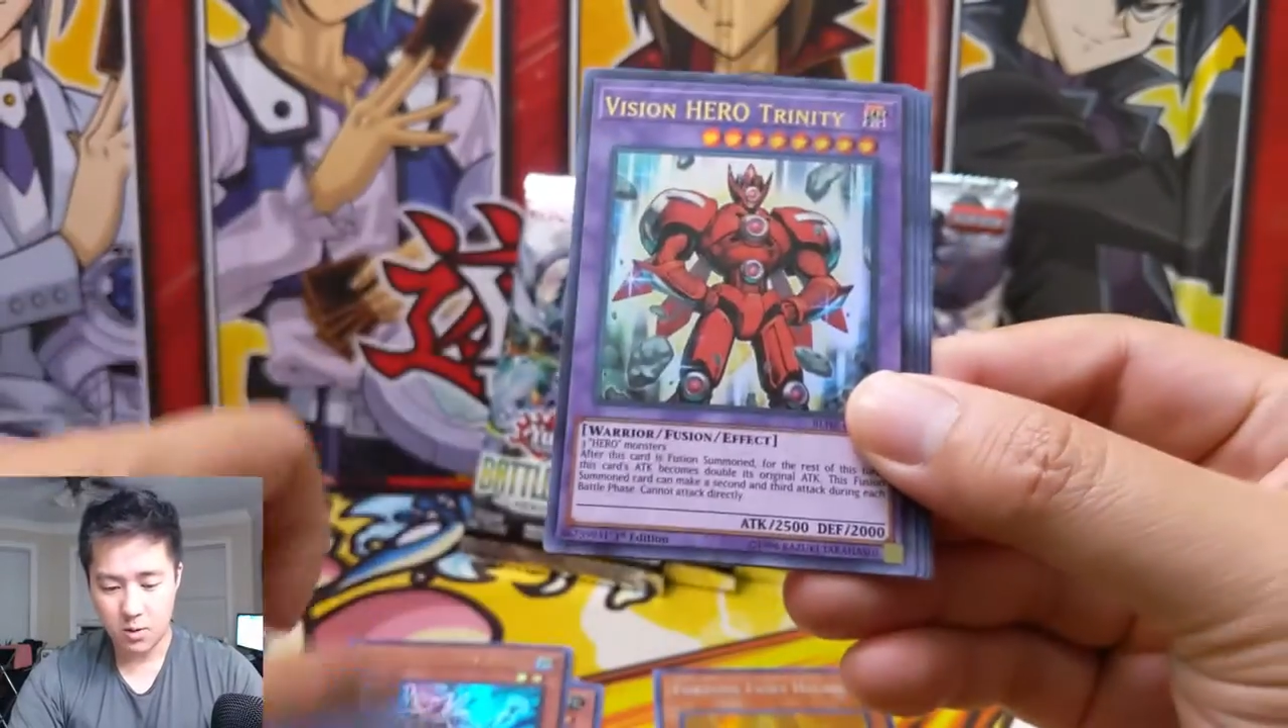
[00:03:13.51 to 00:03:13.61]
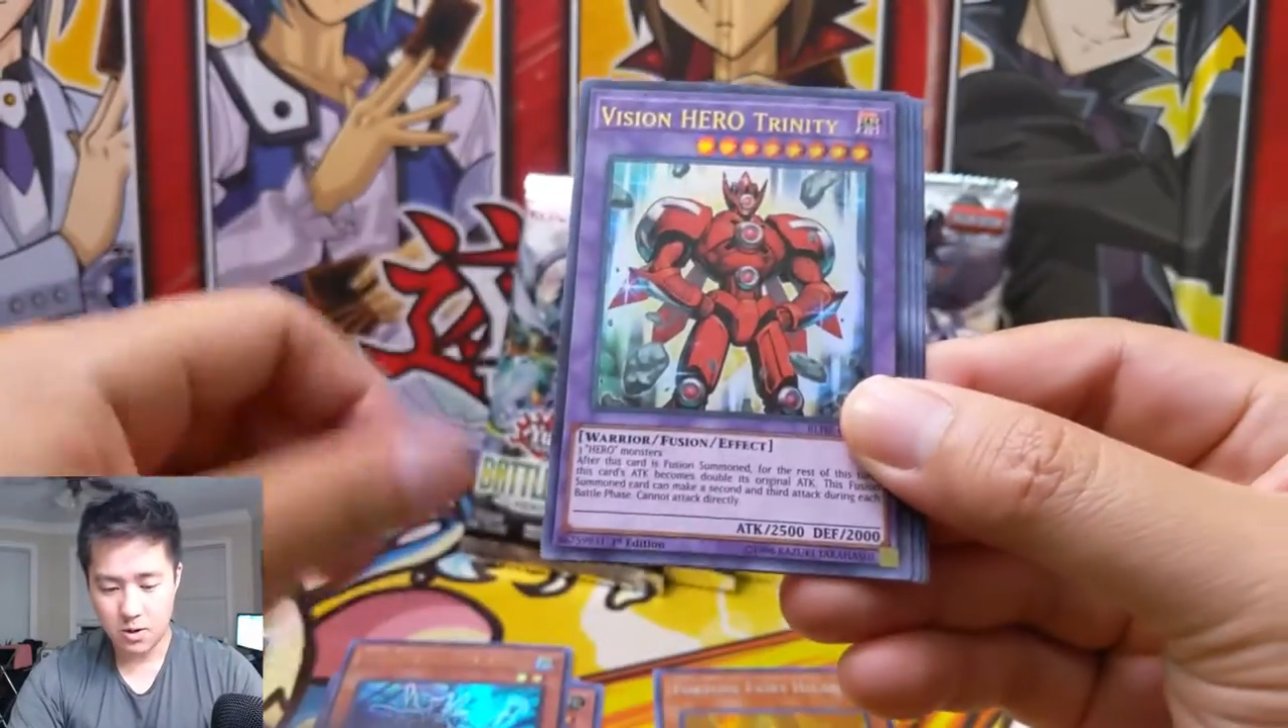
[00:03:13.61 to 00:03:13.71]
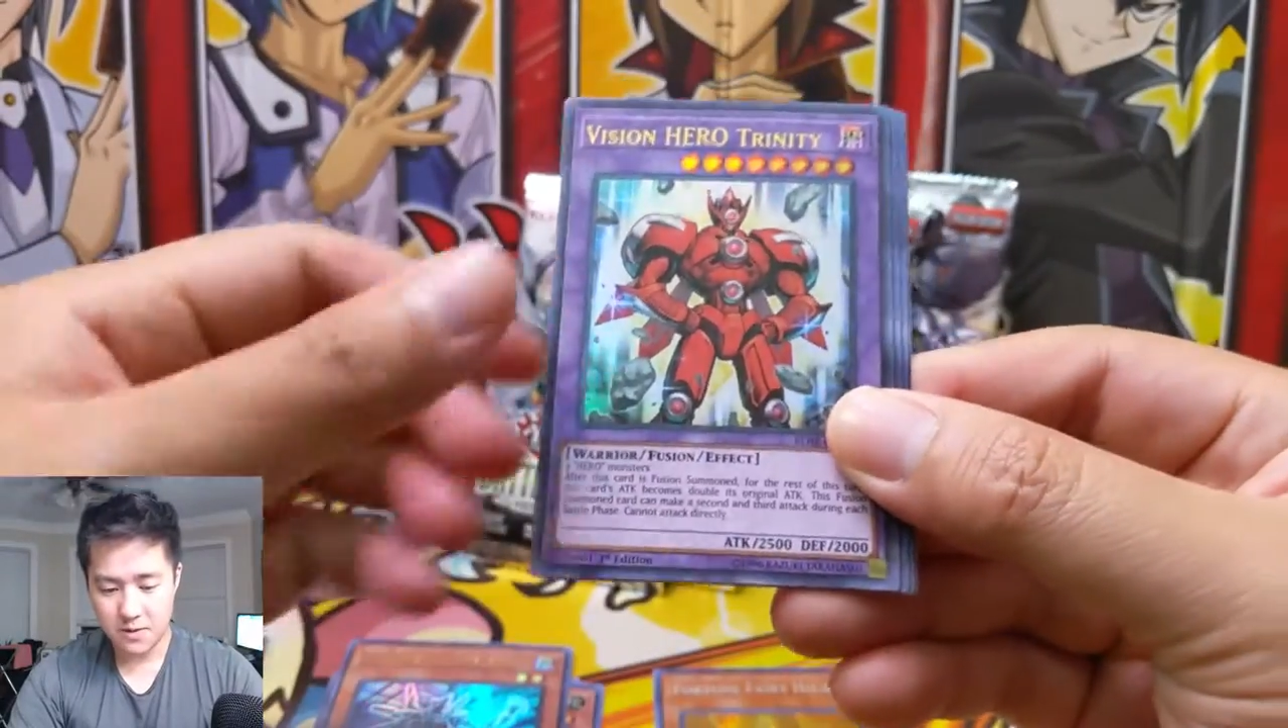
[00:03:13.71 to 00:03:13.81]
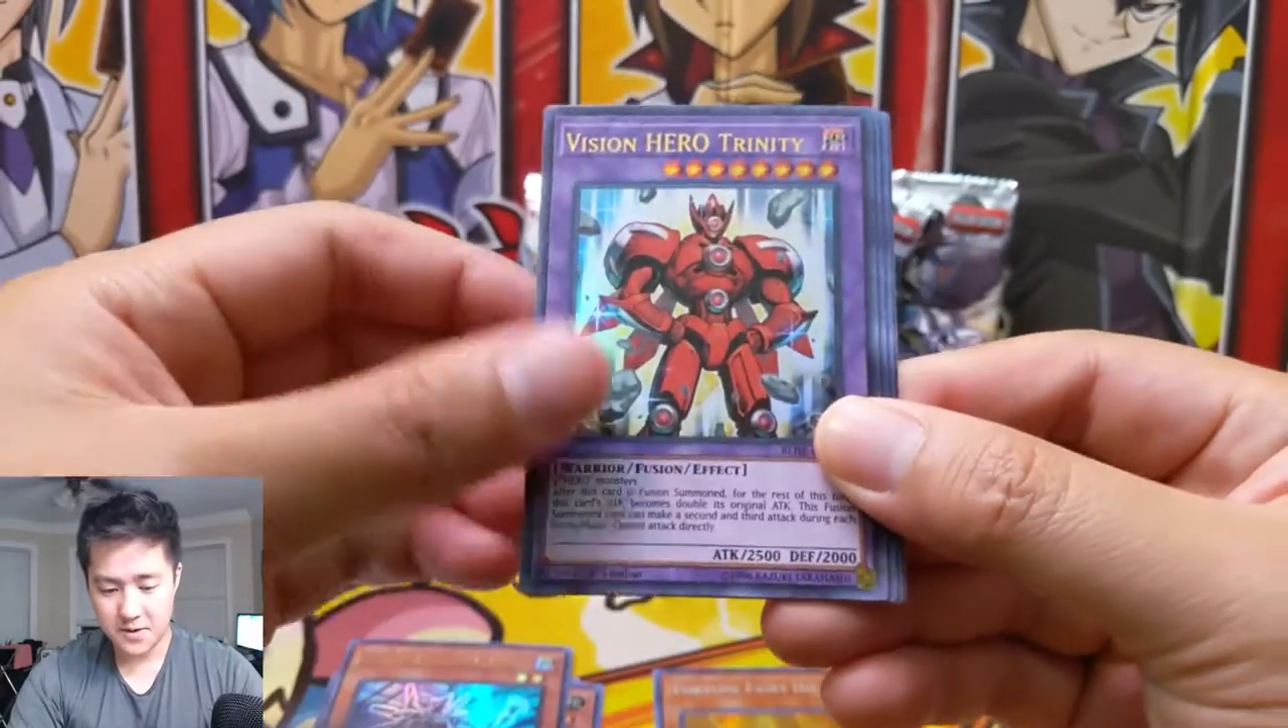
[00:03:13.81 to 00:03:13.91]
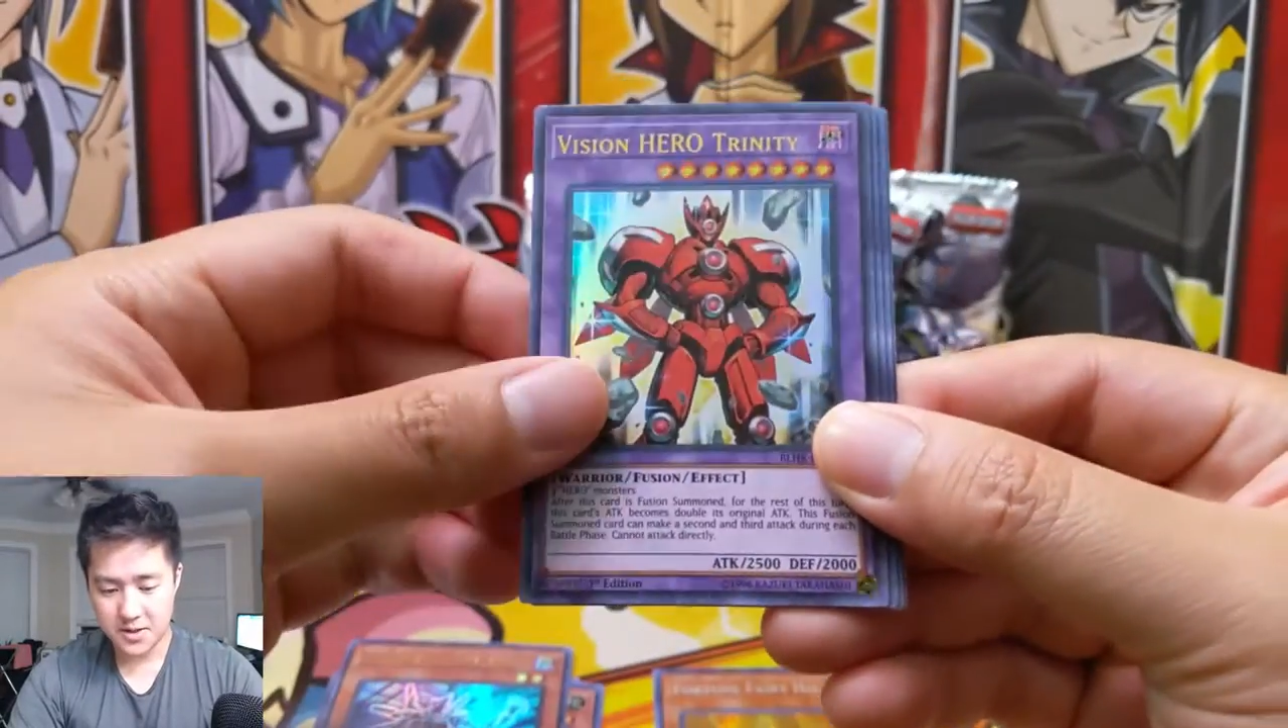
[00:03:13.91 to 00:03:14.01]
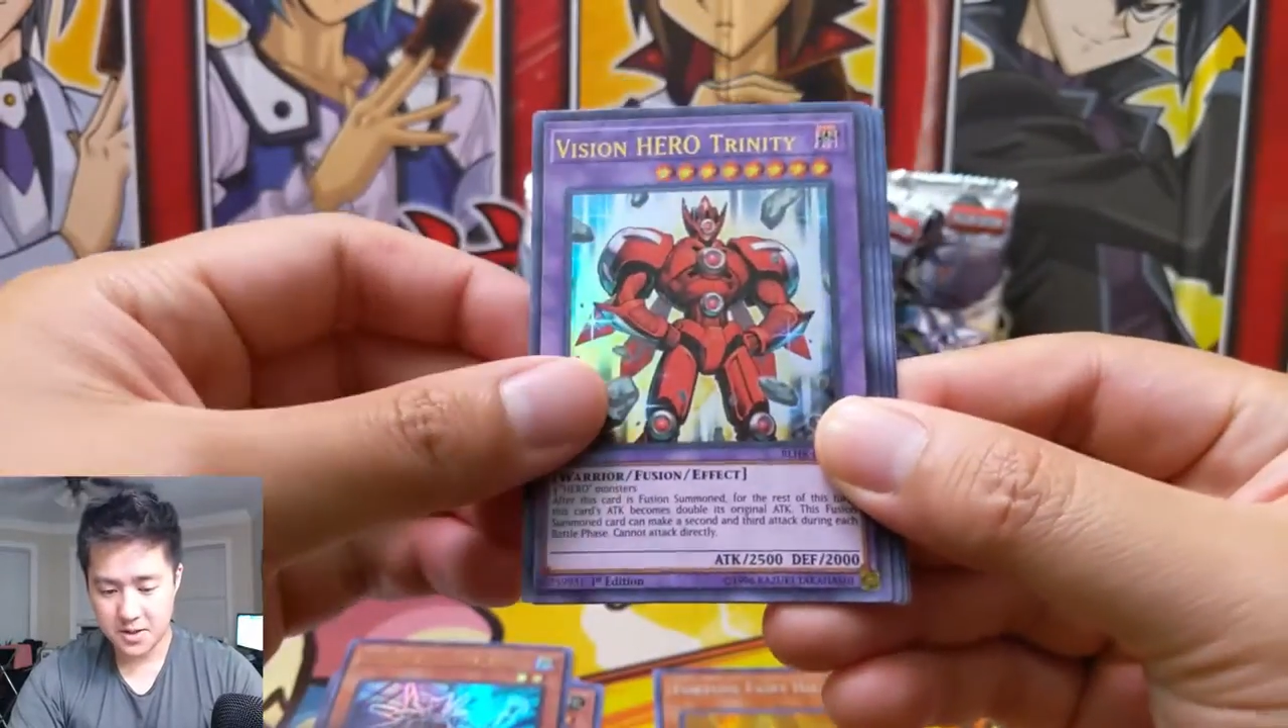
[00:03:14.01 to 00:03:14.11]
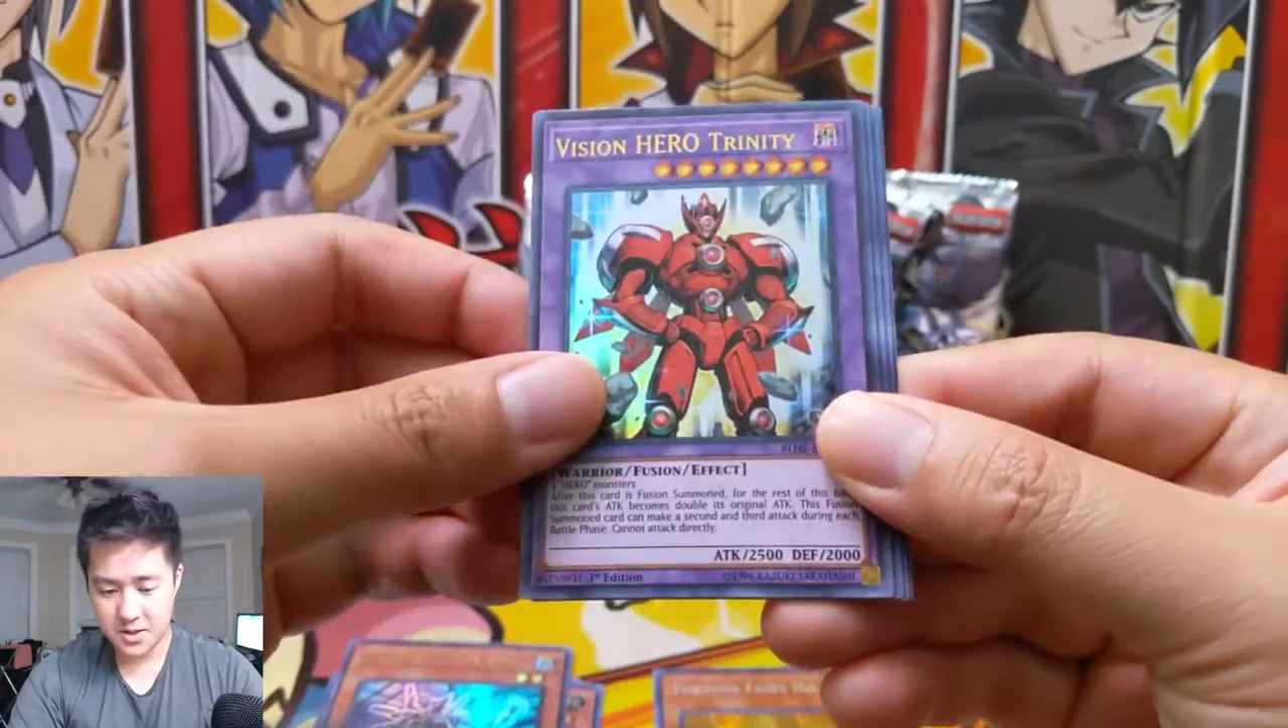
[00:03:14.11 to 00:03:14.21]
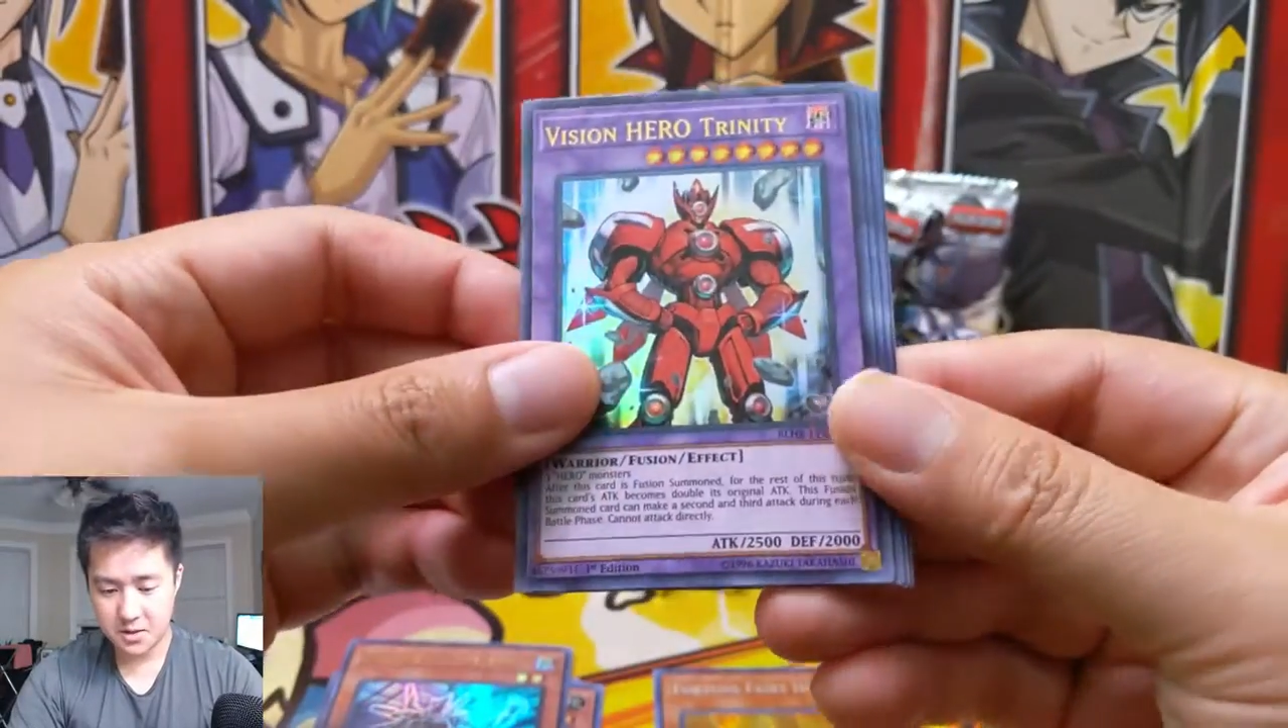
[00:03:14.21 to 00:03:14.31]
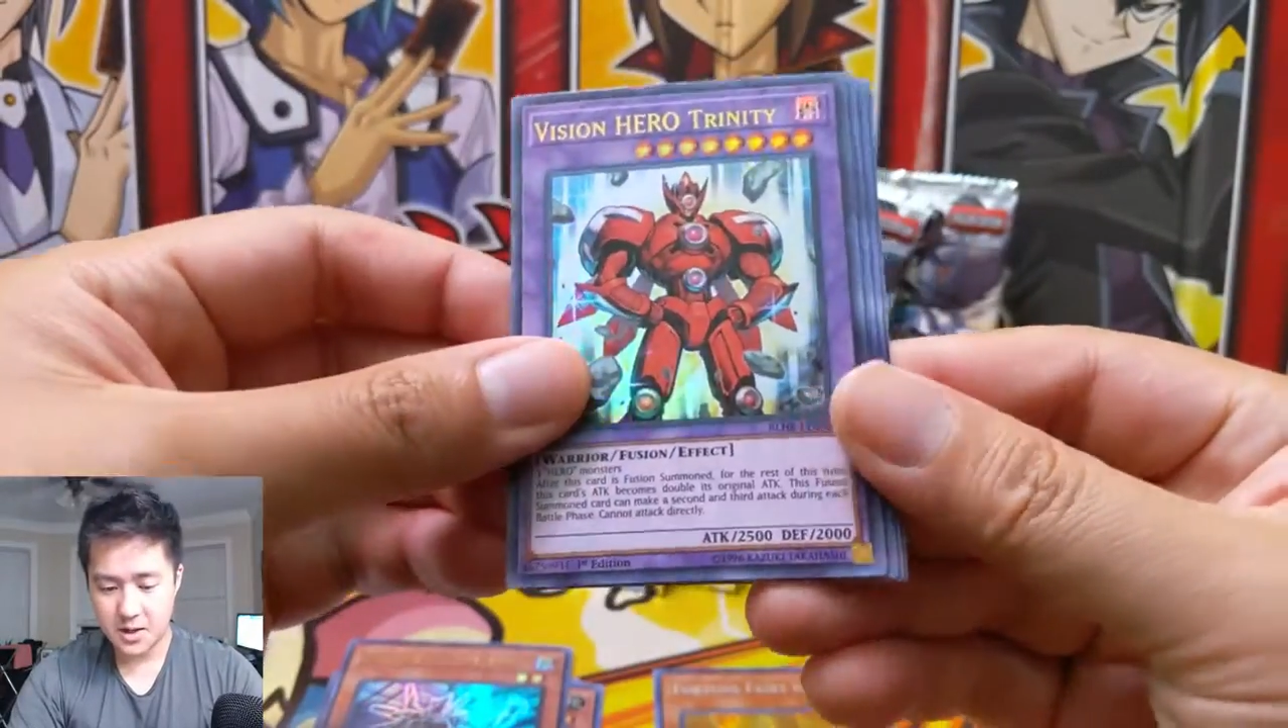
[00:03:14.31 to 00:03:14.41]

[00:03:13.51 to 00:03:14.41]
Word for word: wonder if it's still